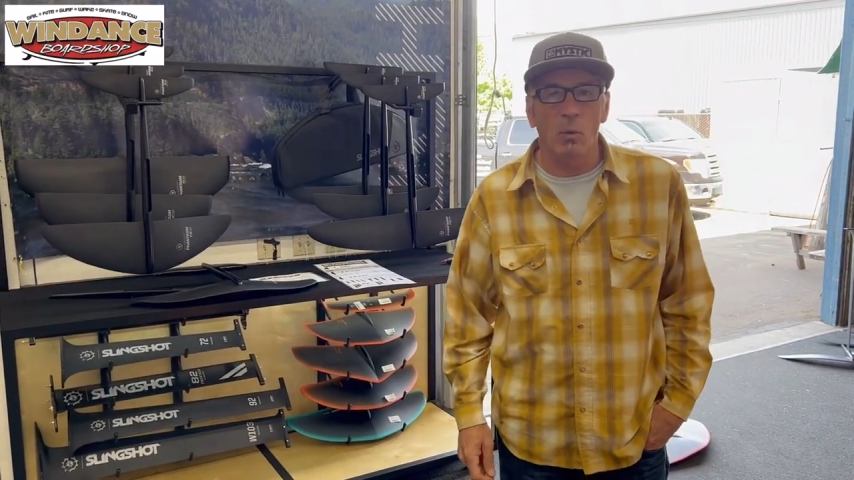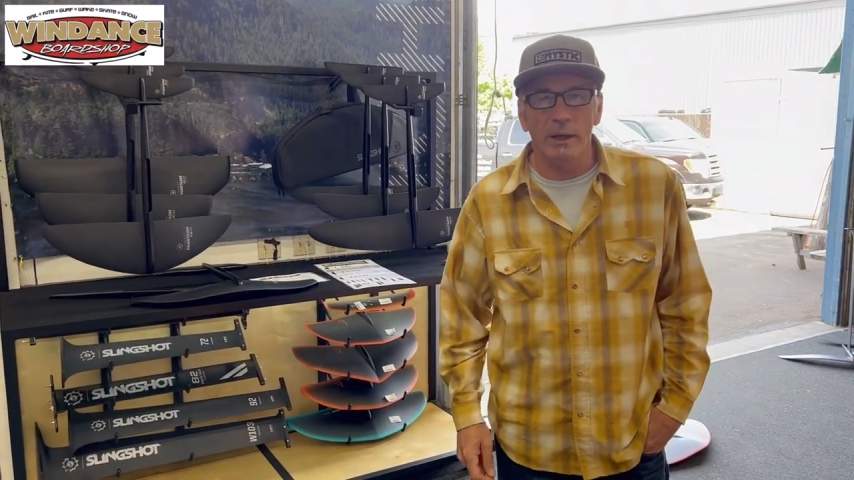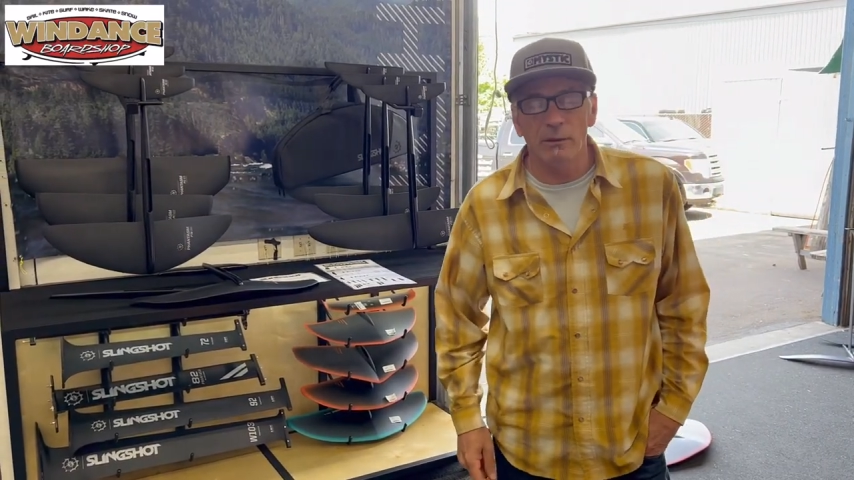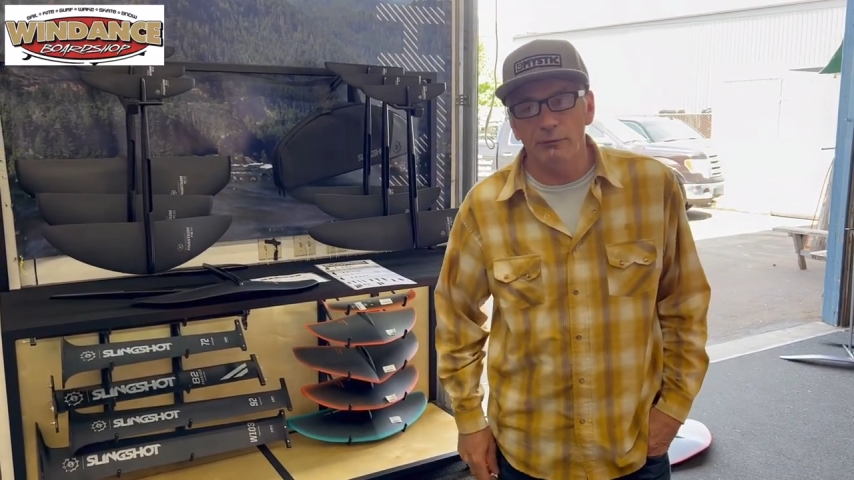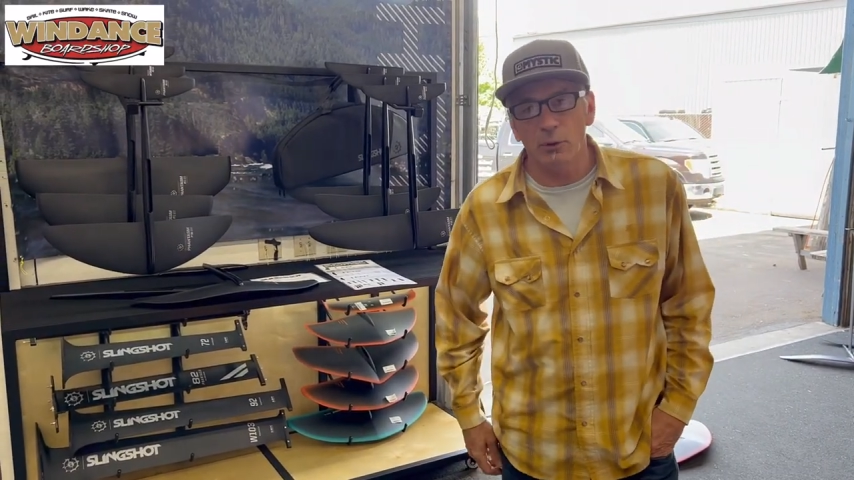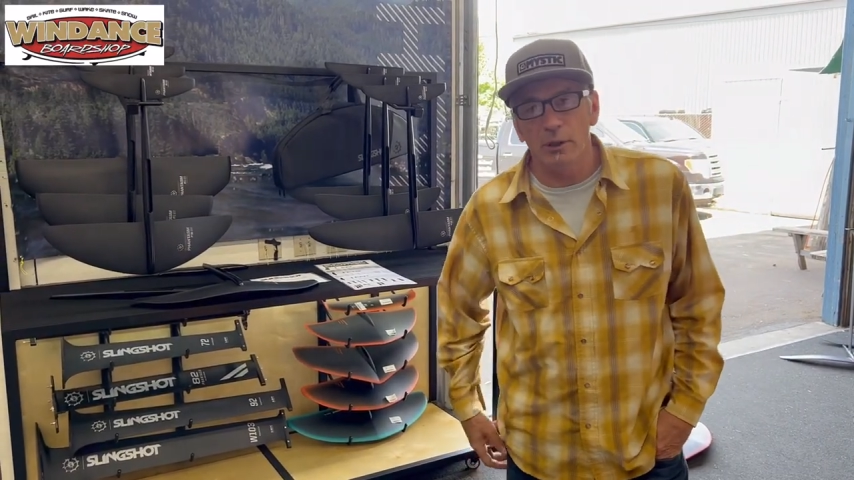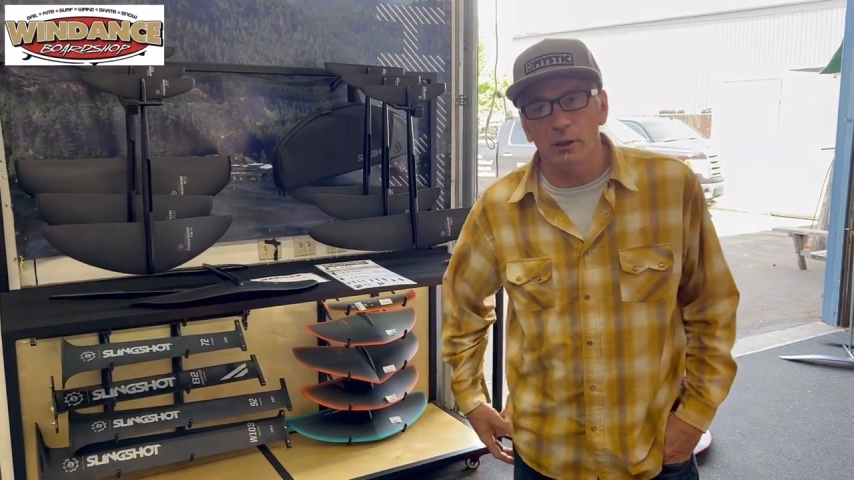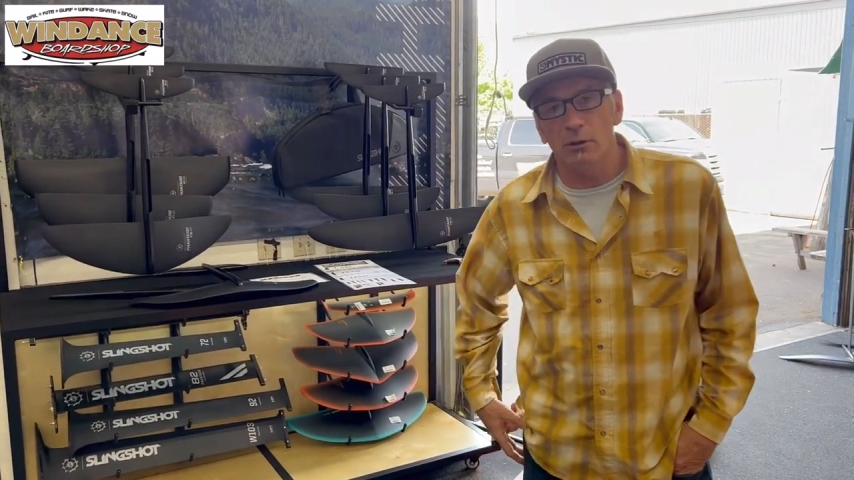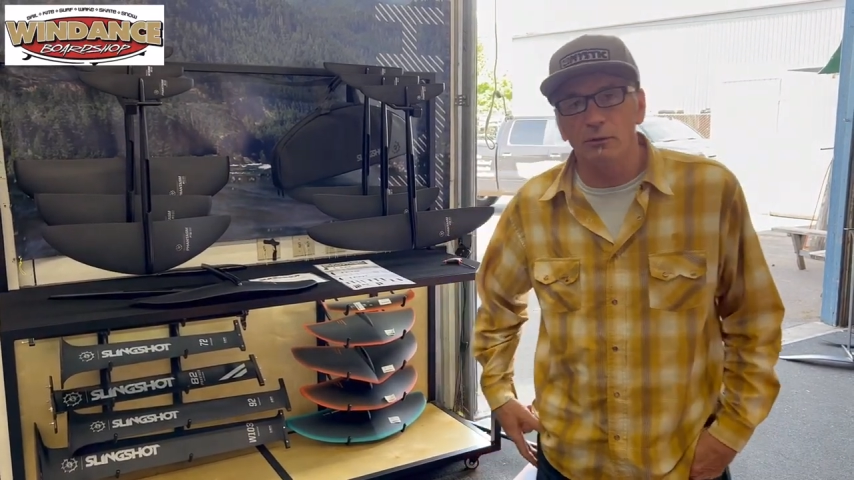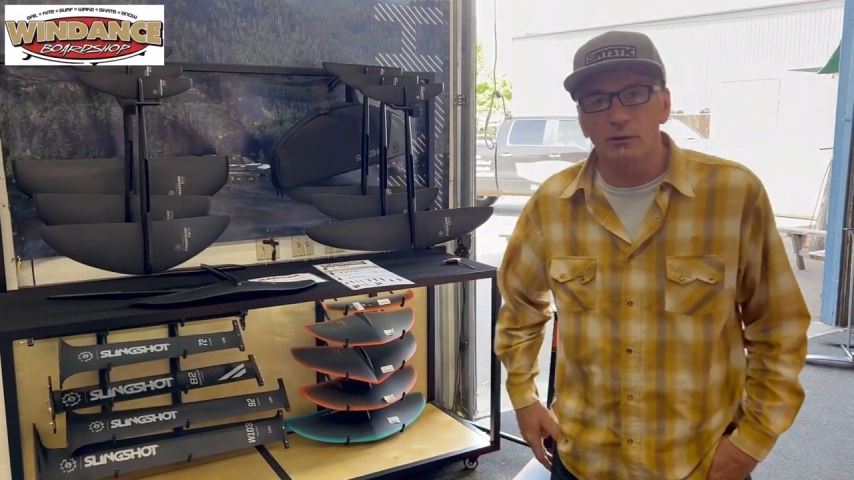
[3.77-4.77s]
wing
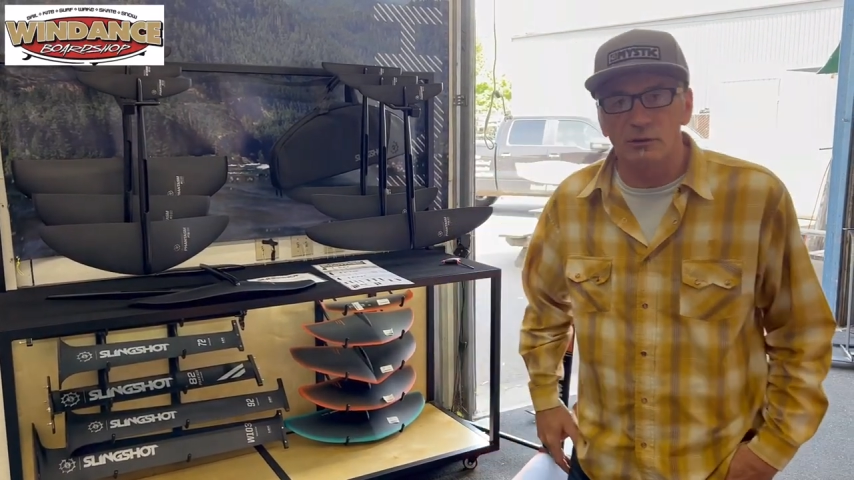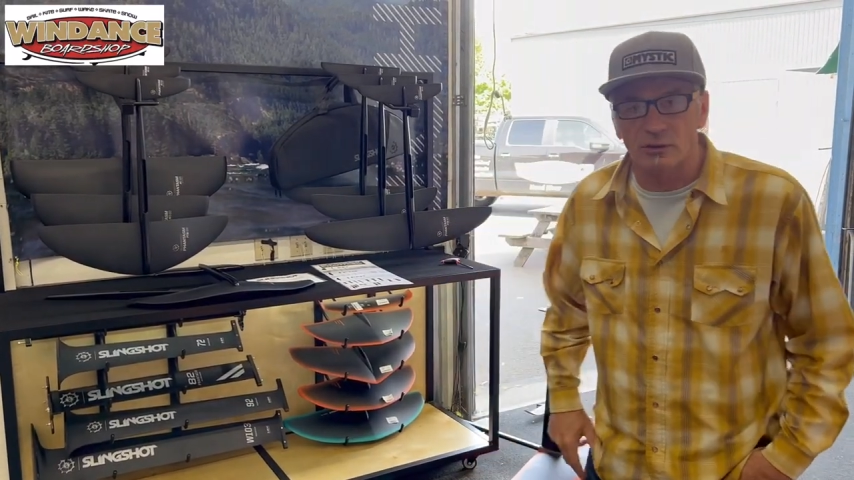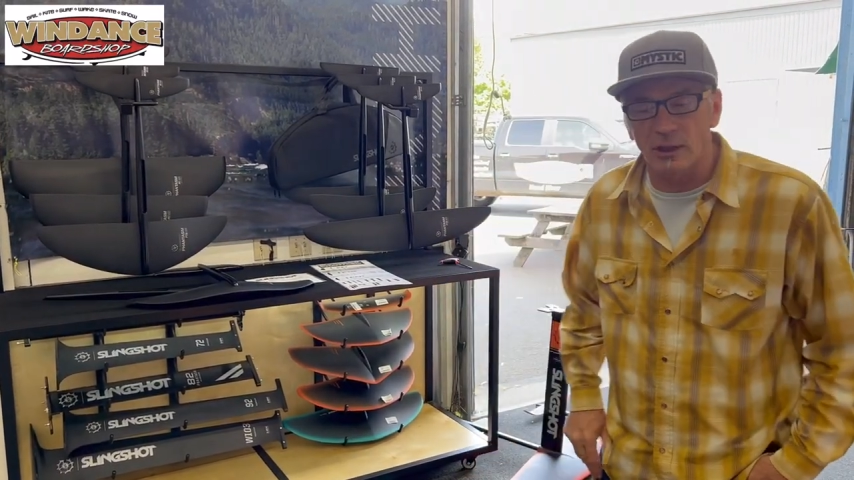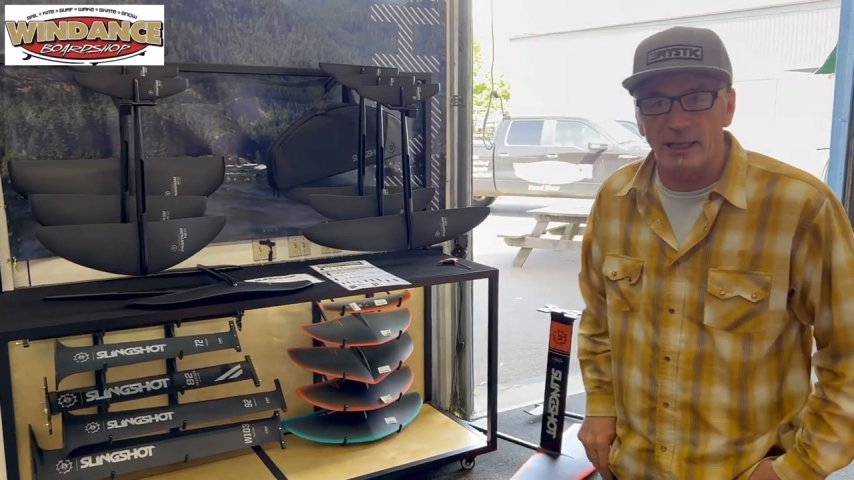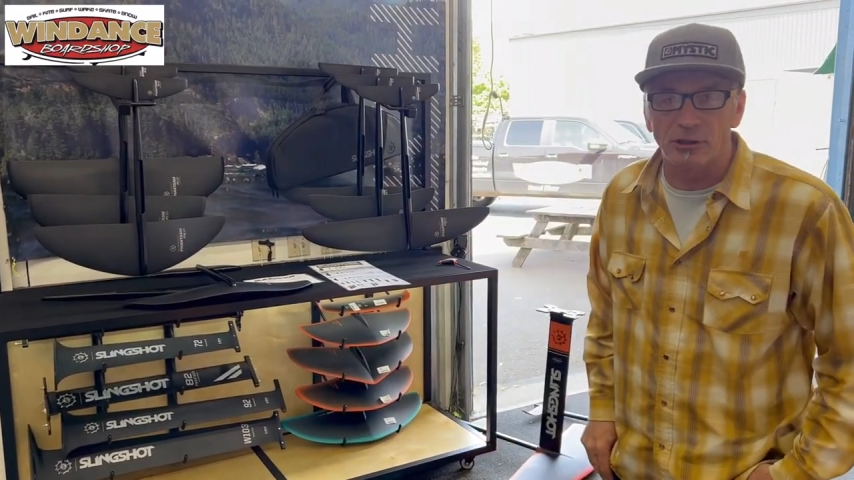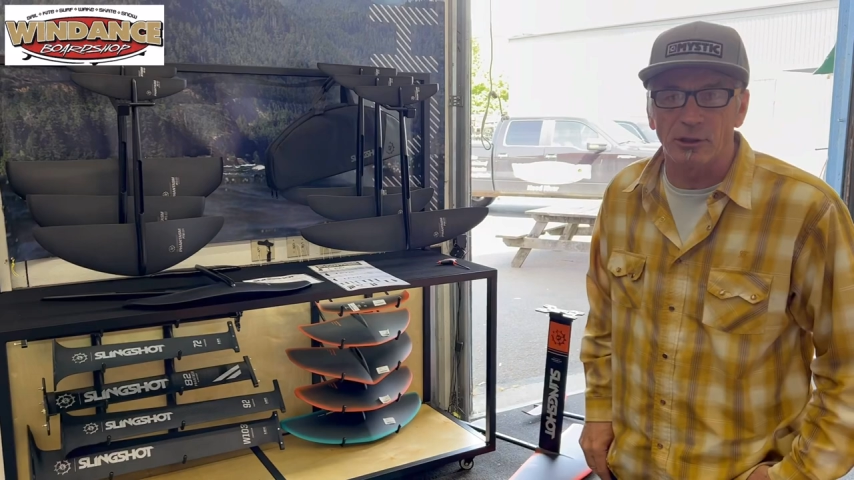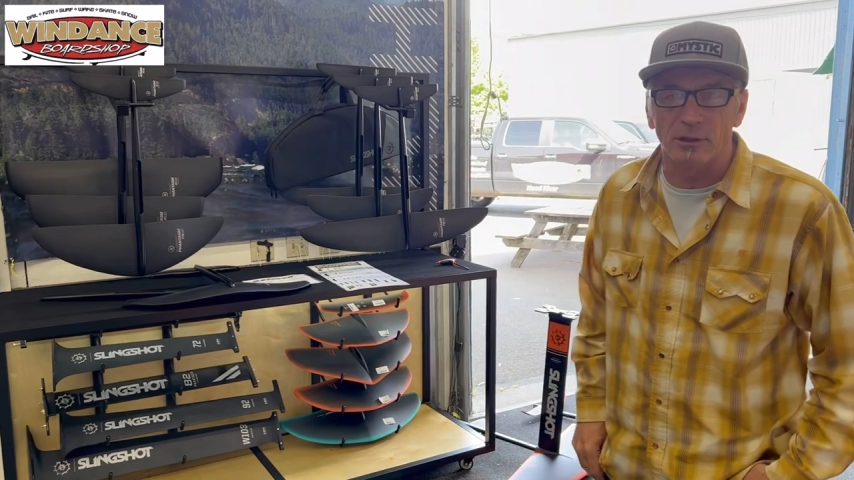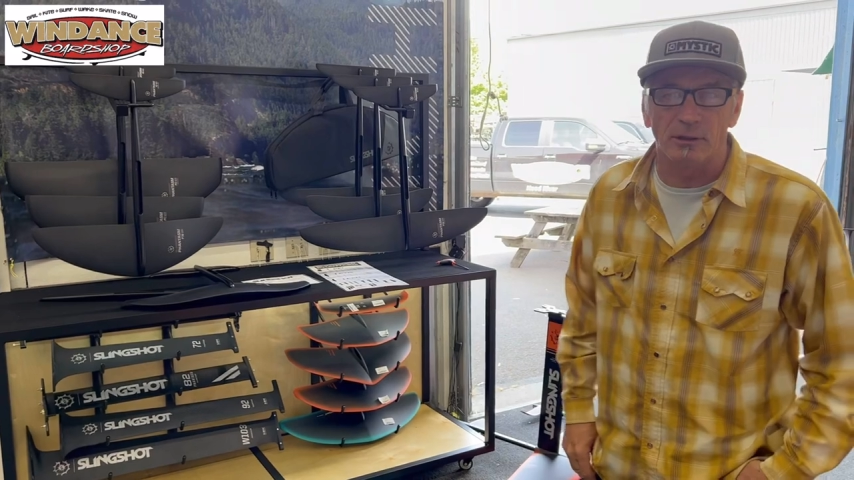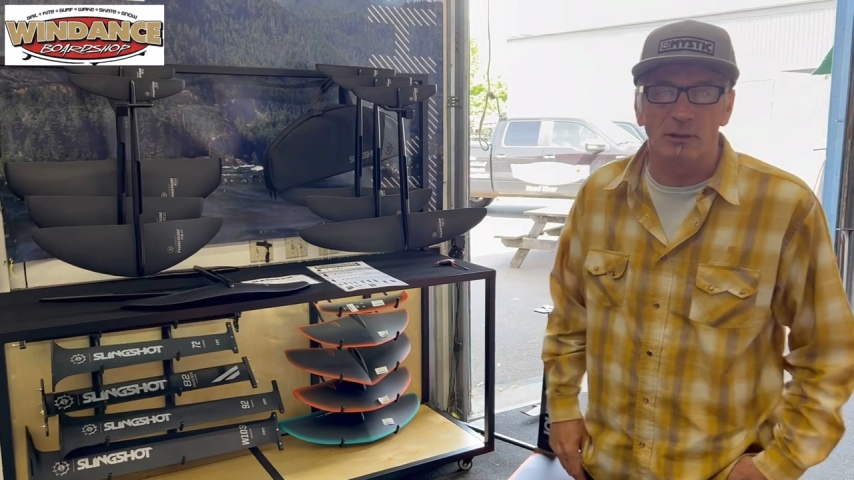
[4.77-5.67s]
foil selection,